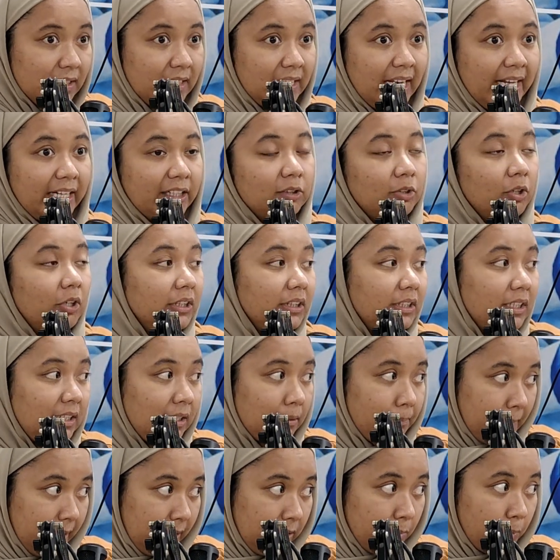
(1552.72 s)
like total
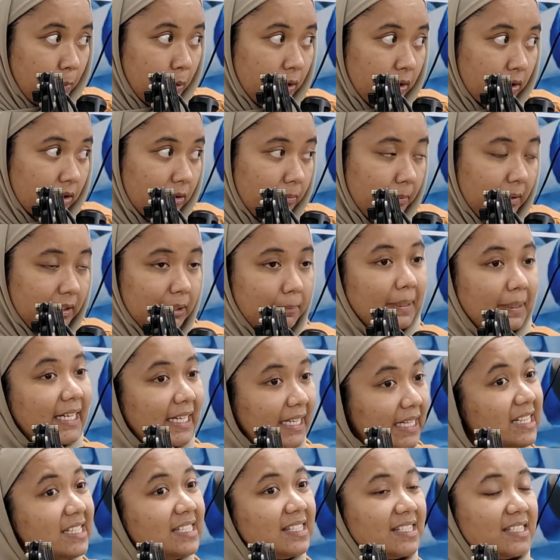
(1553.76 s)
monochromator,
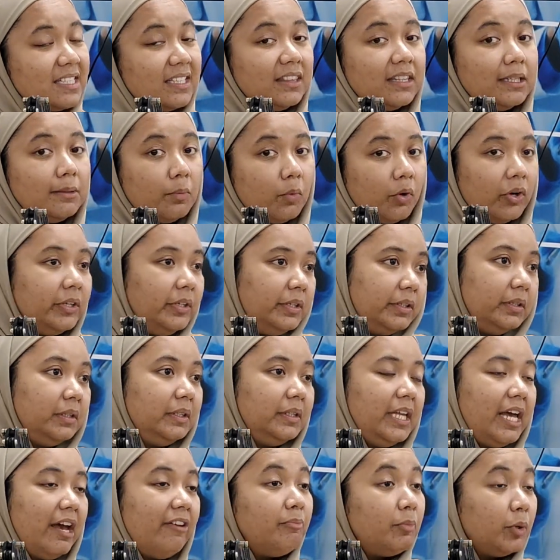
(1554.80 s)
because certain
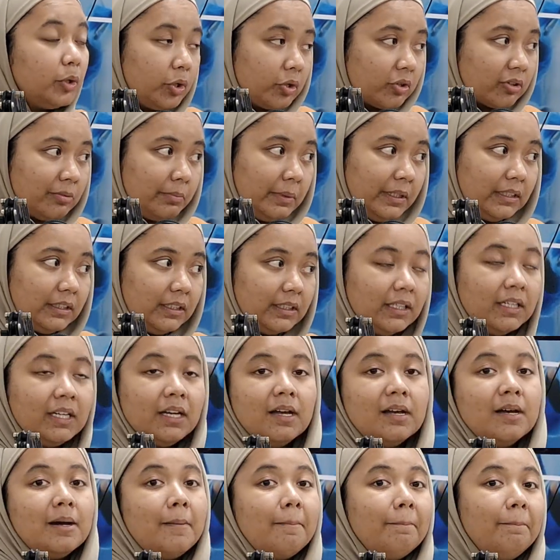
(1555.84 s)
model they have monochromator,
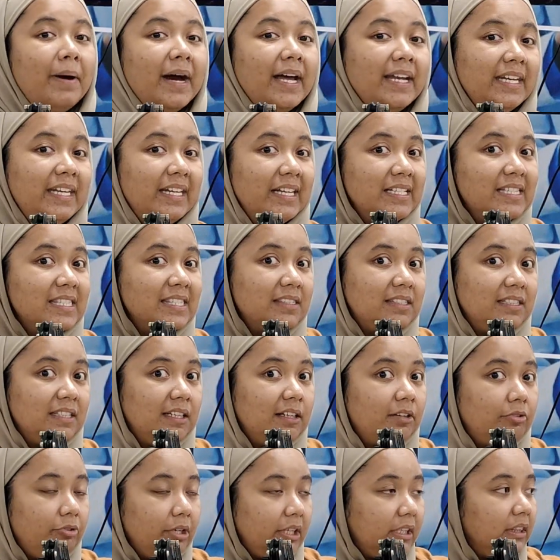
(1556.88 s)
but they
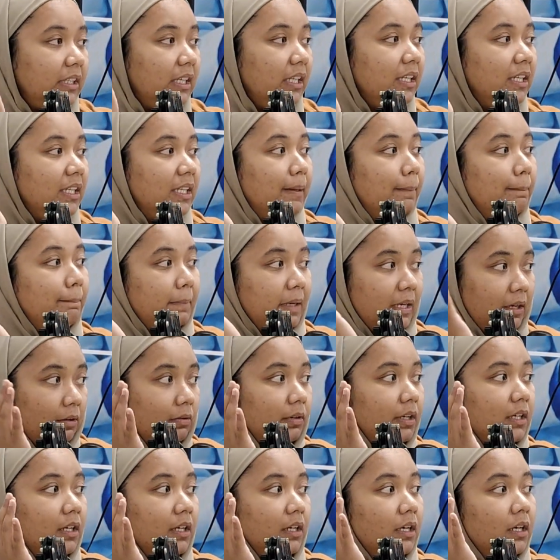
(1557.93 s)
still retain the
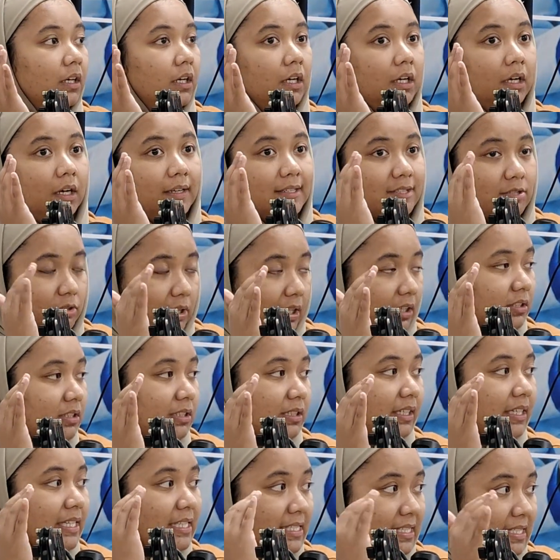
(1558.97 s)
mirror
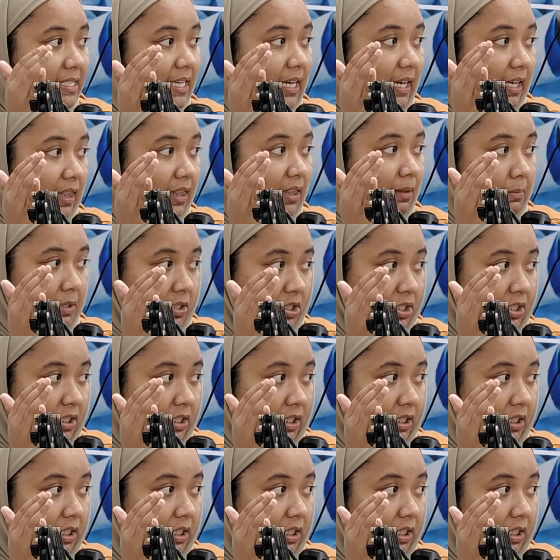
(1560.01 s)
structure inside the machine.